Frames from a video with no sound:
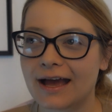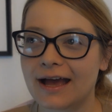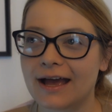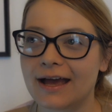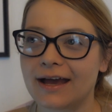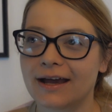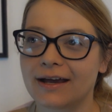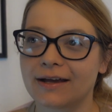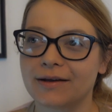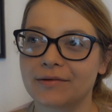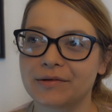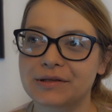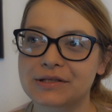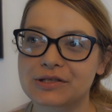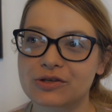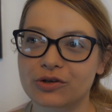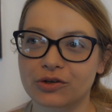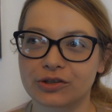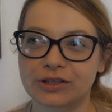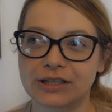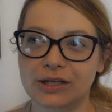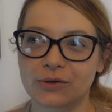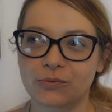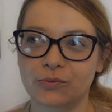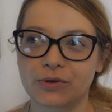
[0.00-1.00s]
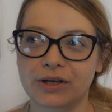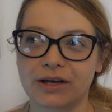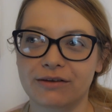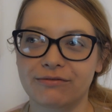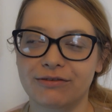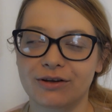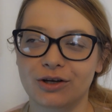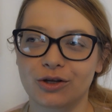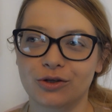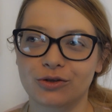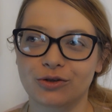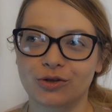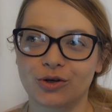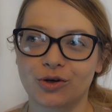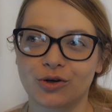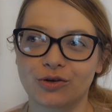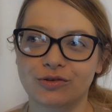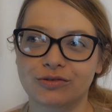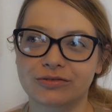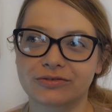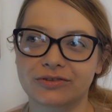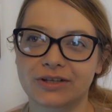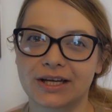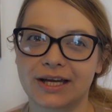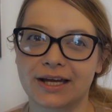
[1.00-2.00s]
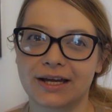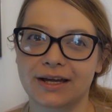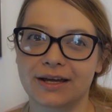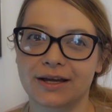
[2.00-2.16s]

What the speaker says: In Scotland we have a lot of